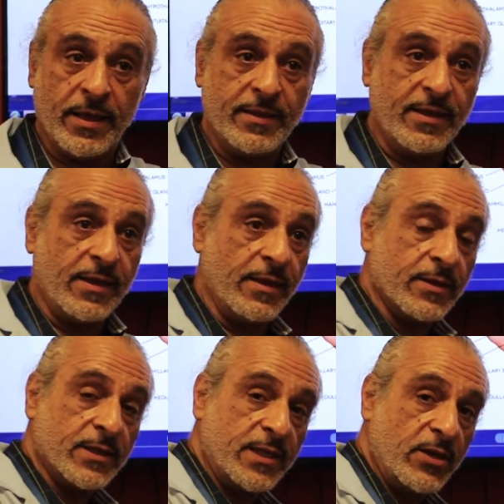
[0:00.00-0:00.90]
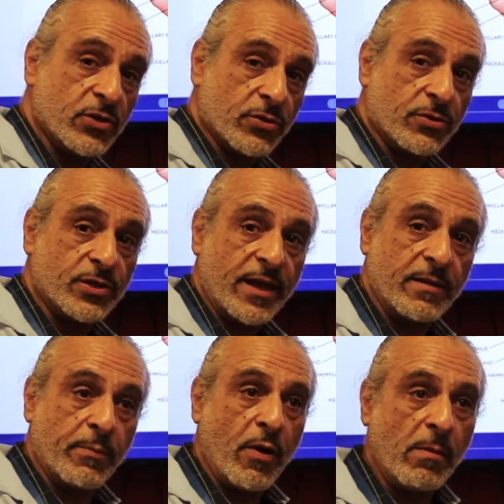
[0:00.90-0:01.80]
the seizures and
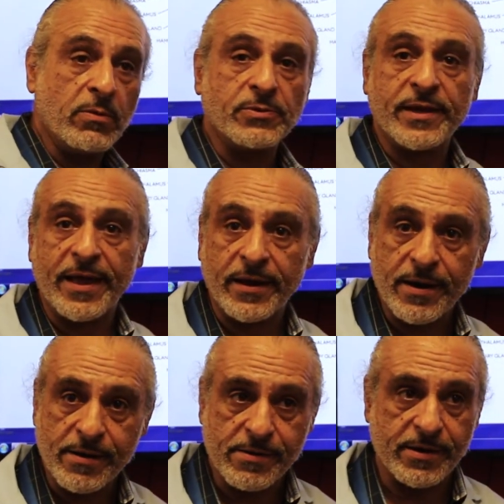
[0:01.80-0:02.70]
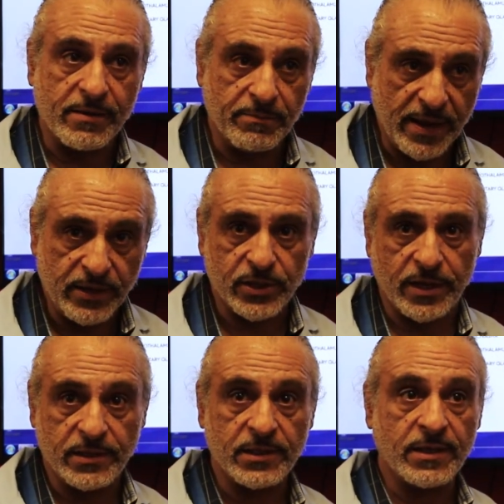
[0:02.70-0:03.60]
the problems that occur in
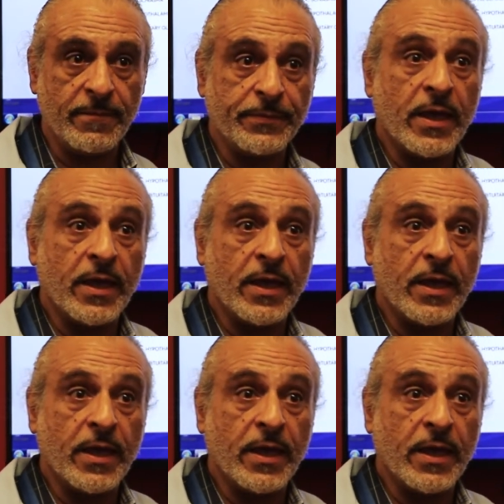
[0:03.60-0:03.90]
patients,